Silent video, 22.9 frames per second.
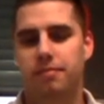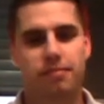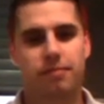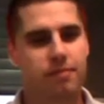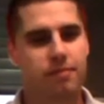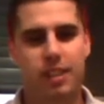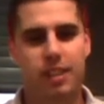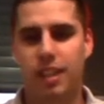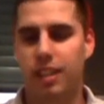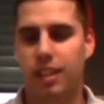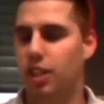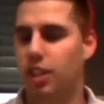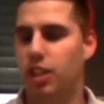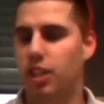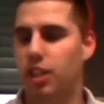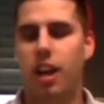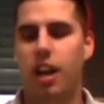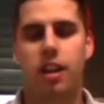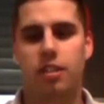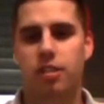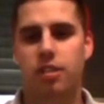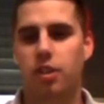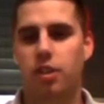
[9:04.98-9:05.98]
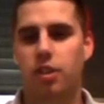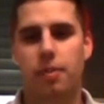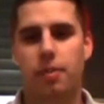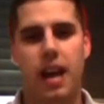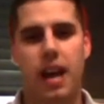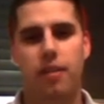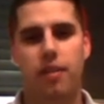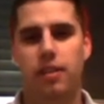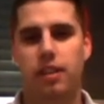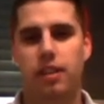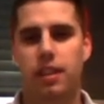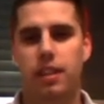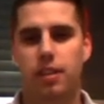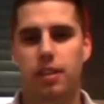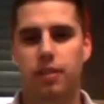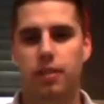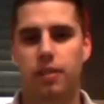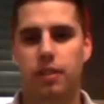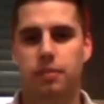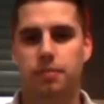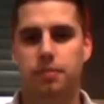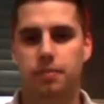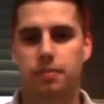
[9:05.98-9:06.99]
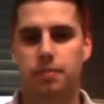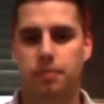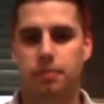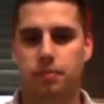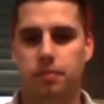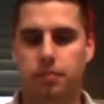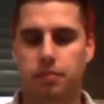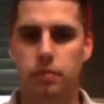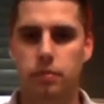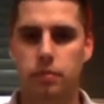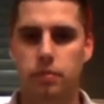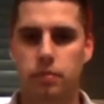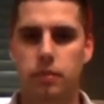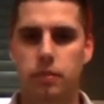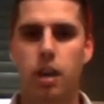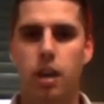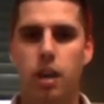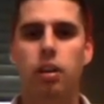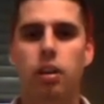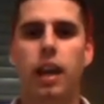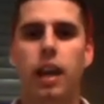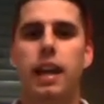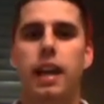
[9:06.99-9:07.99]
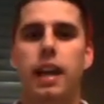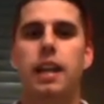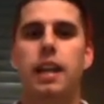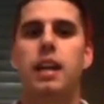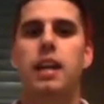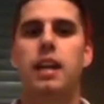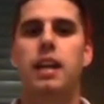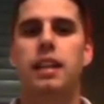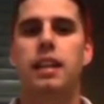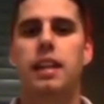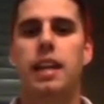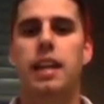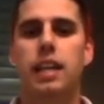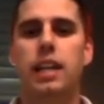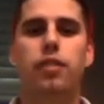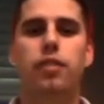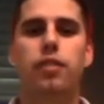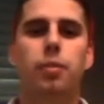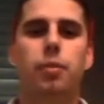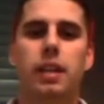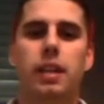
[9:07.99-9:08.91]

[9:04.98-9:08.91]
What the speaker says: you just can't stop laughing in this film. Okay, the next film on the